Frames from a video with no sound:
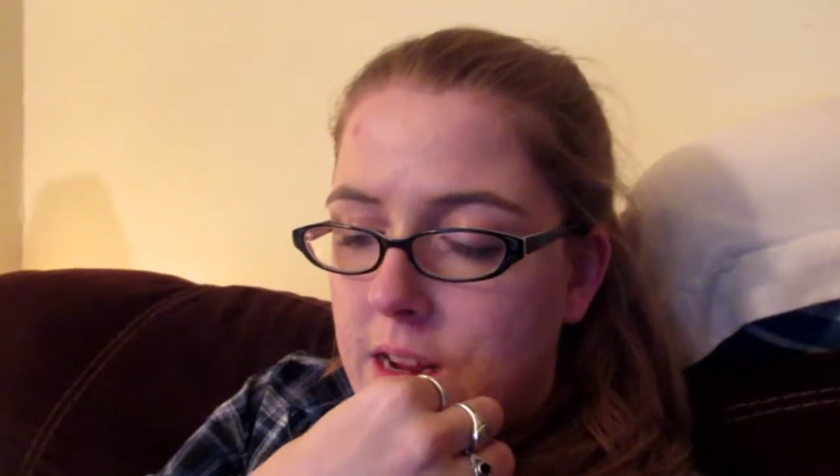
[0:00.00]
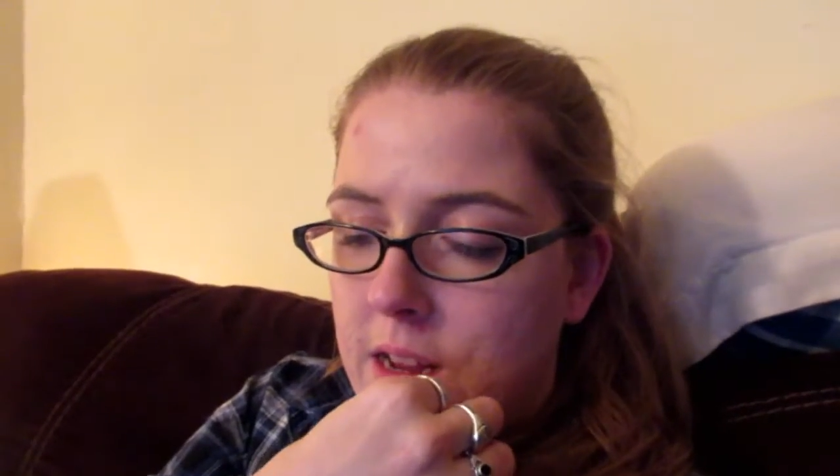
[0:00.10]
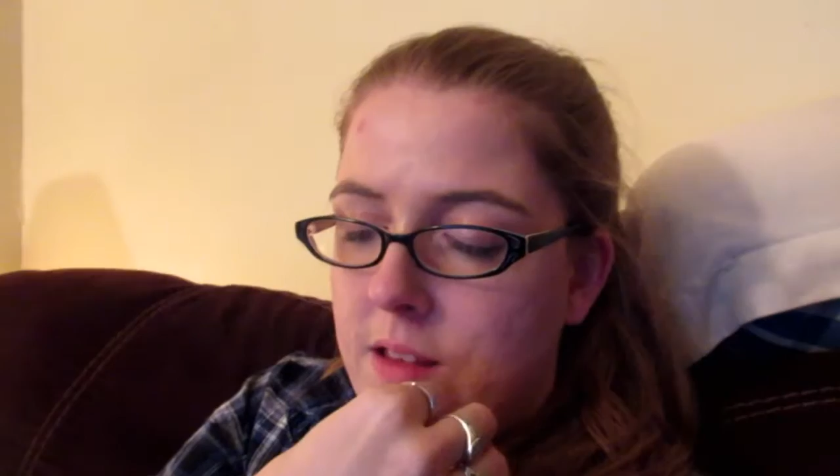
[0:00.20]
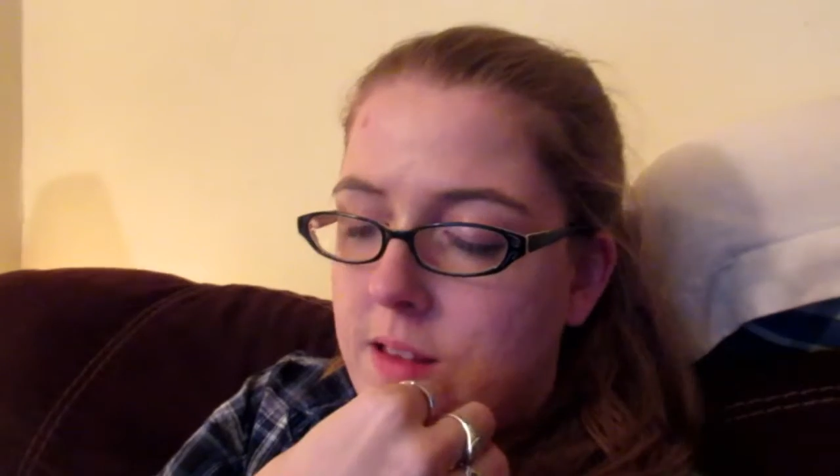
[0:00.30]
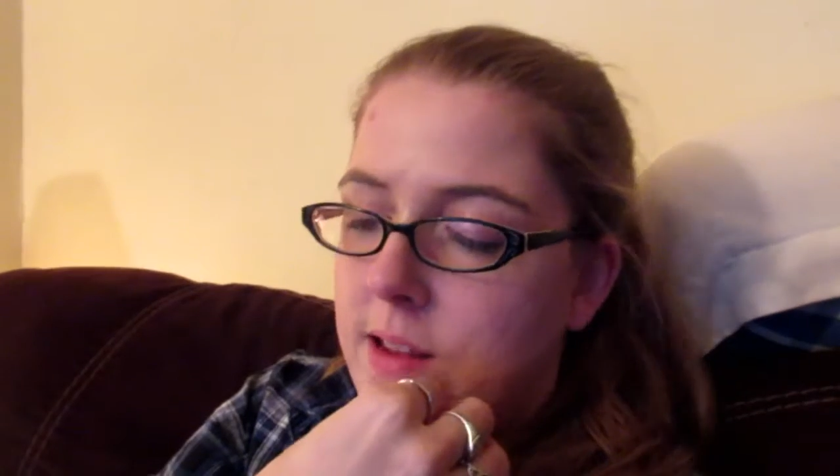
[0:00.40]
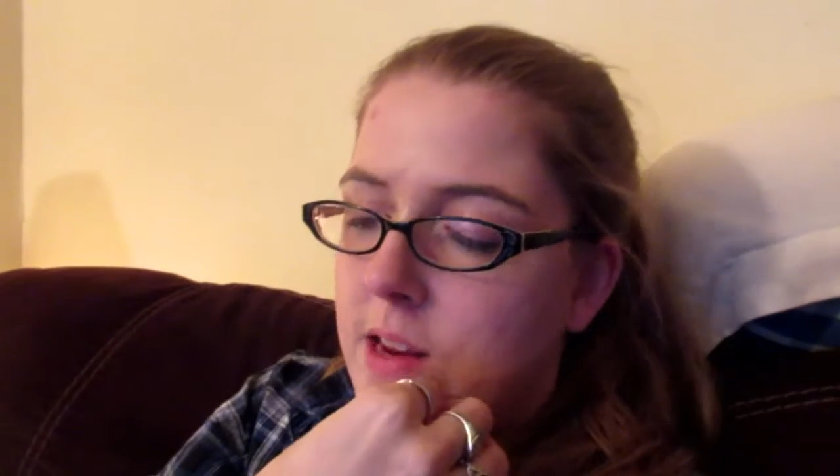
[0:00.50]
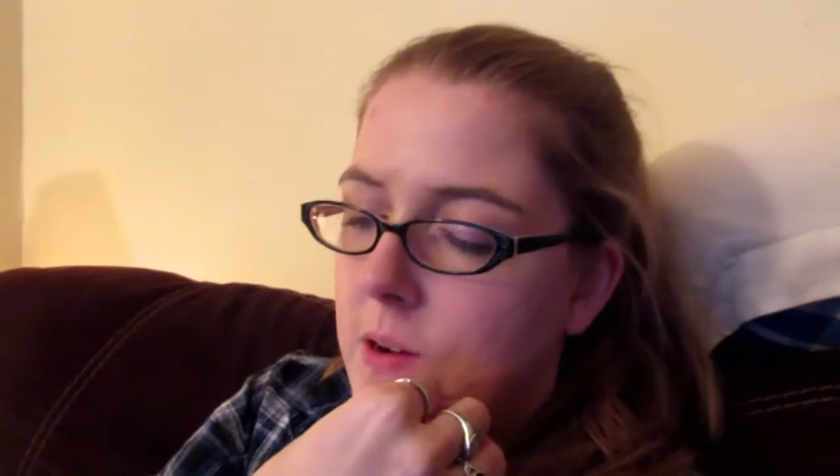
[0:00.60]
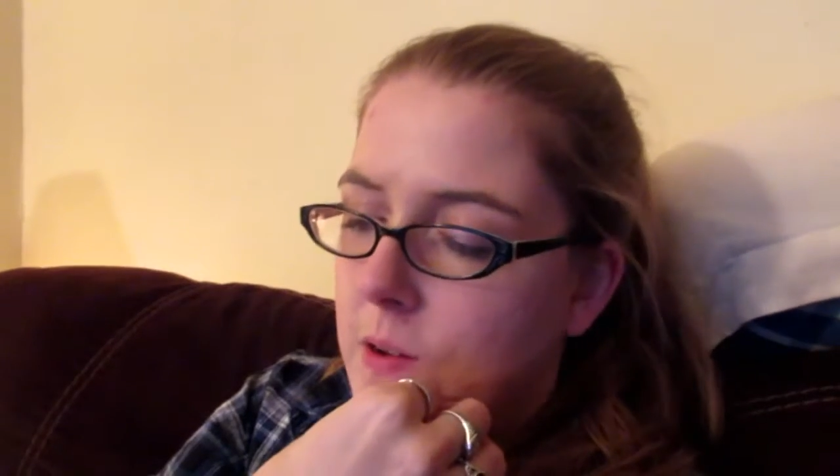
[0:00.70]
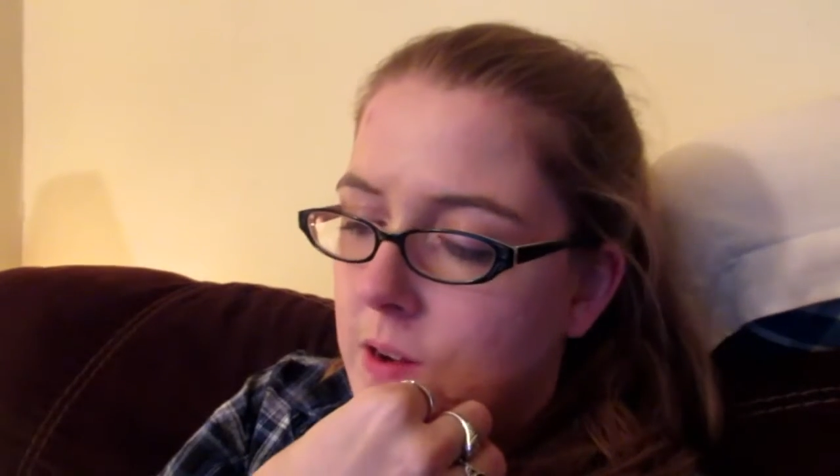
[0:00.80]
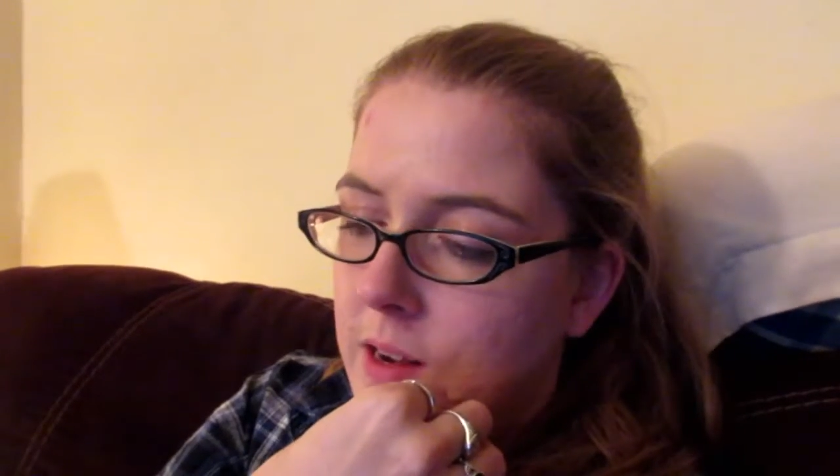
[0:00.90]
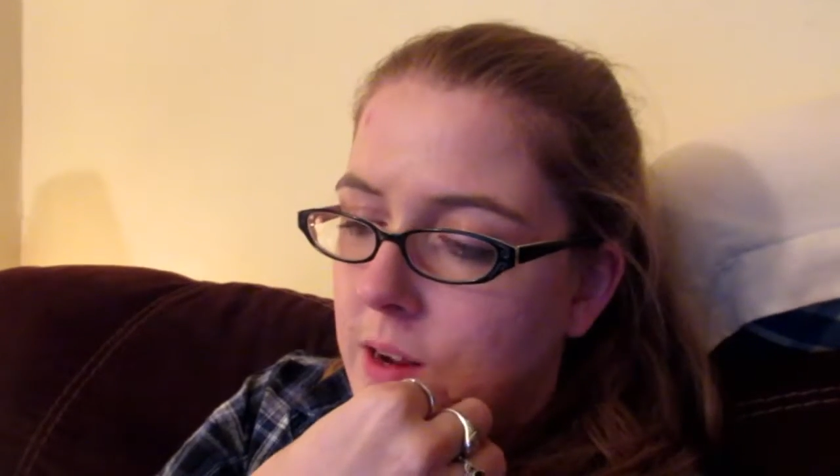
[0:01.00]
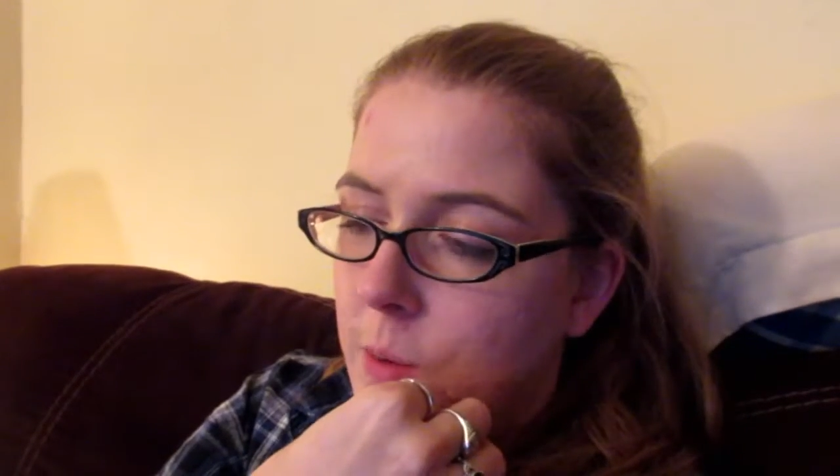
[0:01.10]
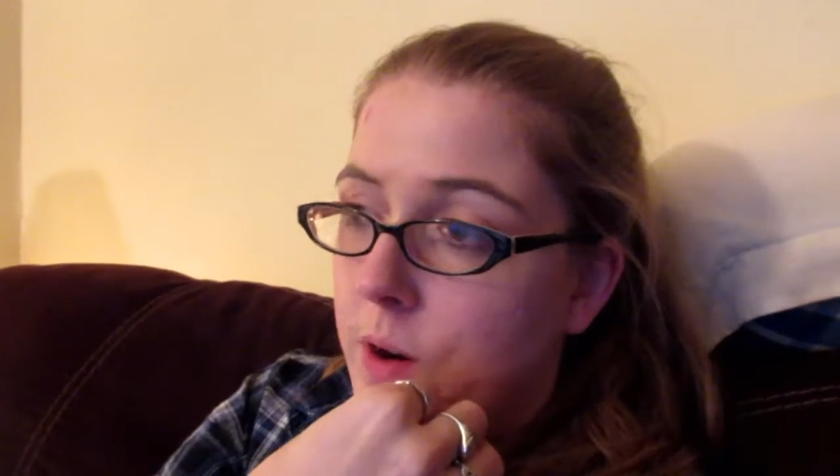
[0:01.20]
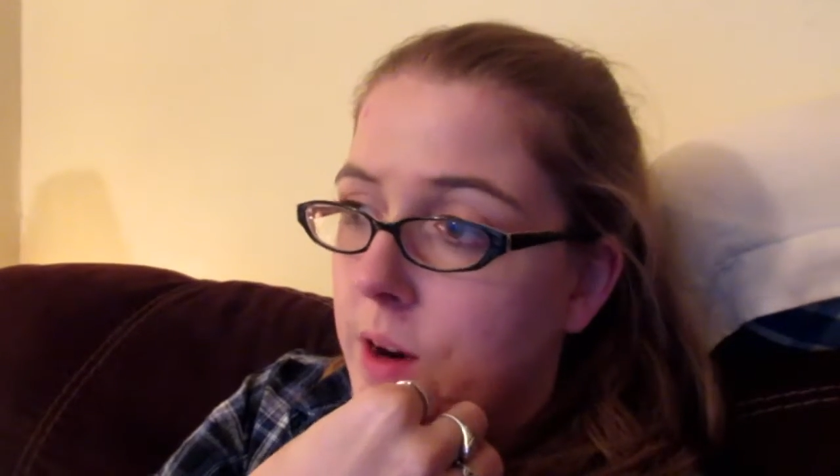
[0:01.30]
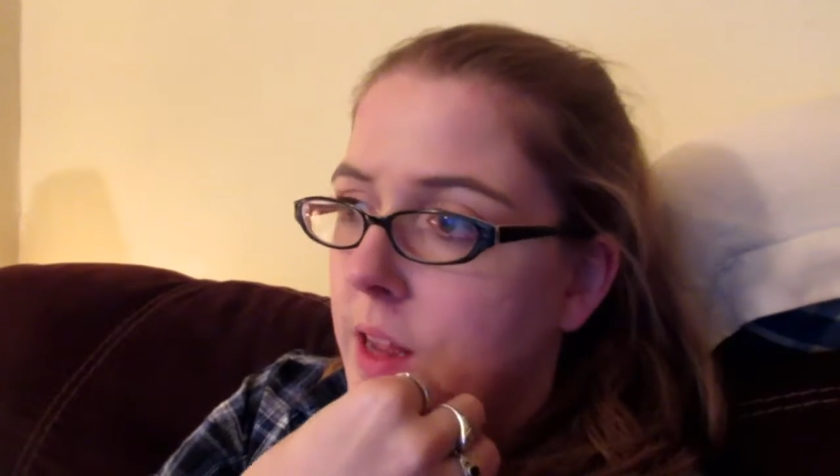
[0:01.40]
had such a long day
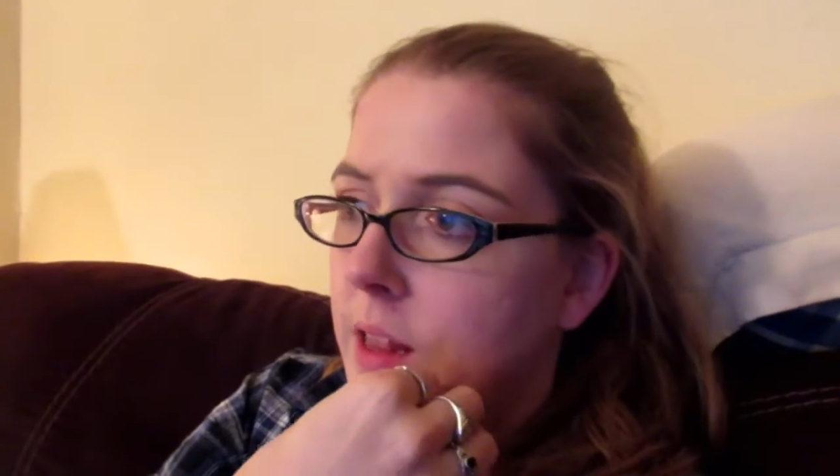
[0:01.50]
at work.